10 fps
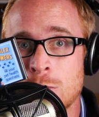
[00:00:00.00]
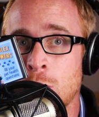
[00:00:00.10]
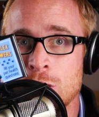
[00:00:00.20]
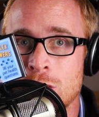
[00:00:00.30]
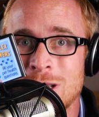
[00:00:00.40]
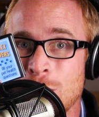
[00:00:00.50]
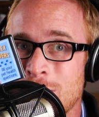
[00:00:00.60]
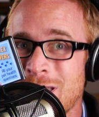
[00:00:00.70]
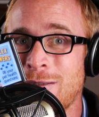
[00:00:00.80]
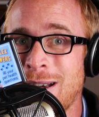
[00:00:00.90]
What should she do?
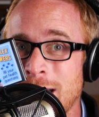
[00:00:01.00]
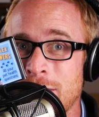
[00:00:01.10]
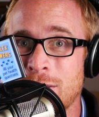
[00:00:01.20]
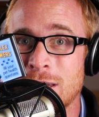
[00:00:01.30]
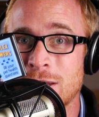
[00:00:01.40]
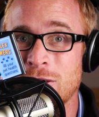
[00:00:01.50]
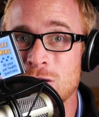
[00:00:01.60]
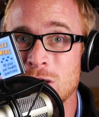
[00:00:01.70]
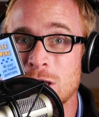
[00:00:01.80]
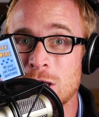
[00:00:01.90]
Is there any other things that
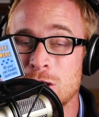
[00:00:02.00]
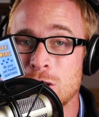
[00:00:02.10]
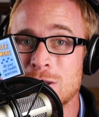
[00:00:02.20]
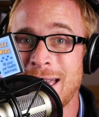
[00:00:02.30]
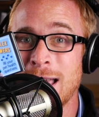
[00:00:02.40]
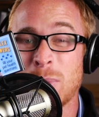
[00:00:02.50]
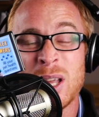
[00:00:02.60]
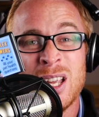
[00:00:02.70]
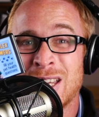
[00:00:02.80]
she can do to help?